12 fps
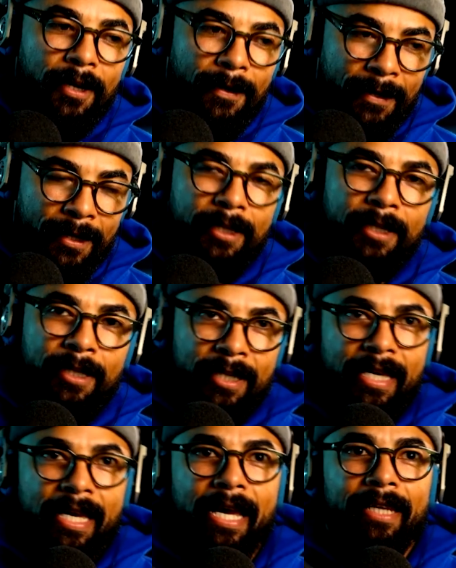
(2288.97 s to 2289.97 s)
and
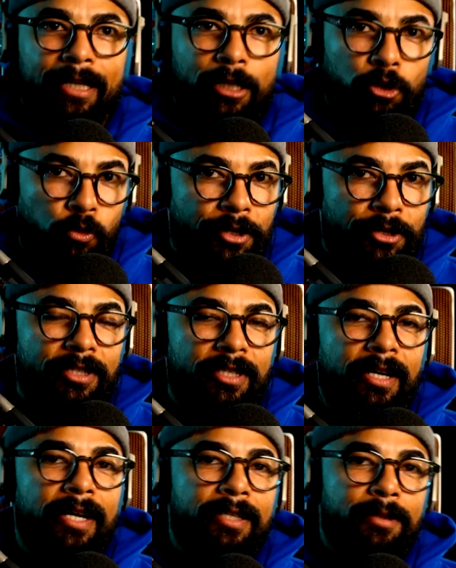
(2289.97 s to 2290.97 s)
he had like a Twitter
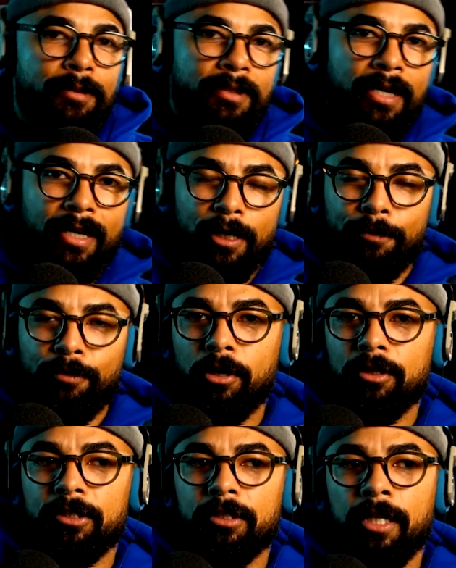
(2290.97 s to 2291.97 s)
sign and Ye had a
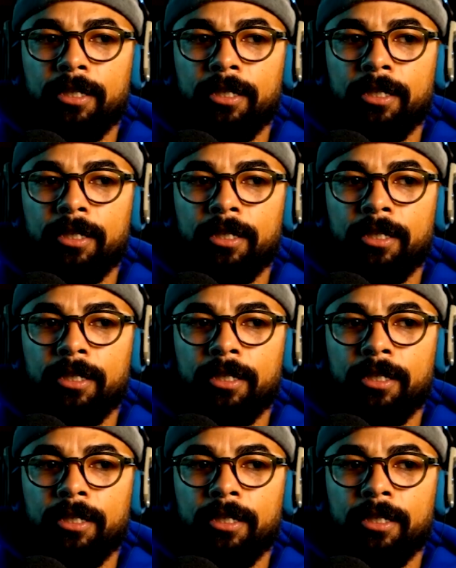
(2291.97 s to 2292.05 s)
Parler sign.